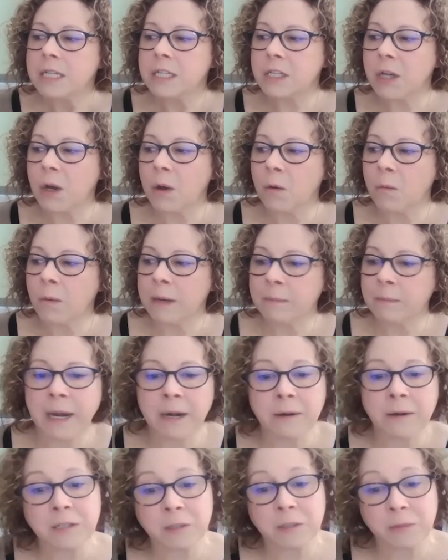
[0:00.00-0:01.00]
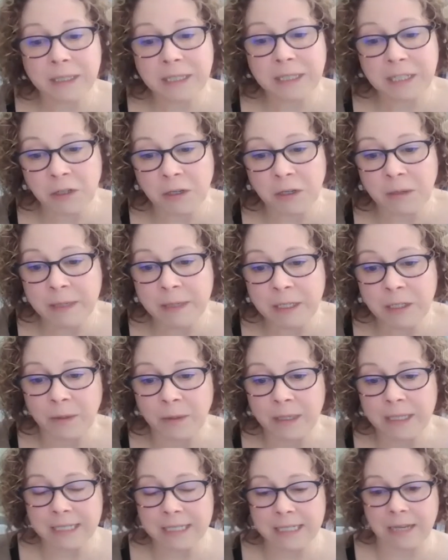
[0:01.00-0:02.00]
So what parents really should be
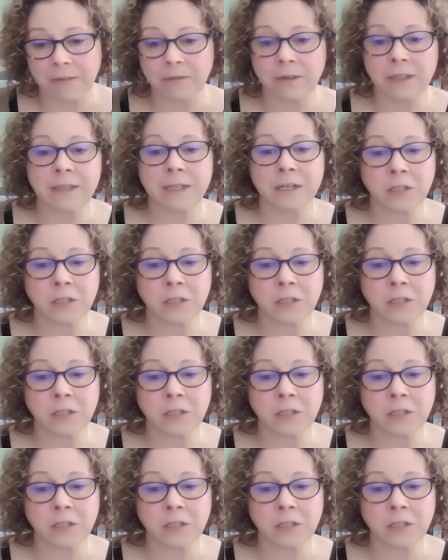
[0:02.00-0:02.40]
doing is giving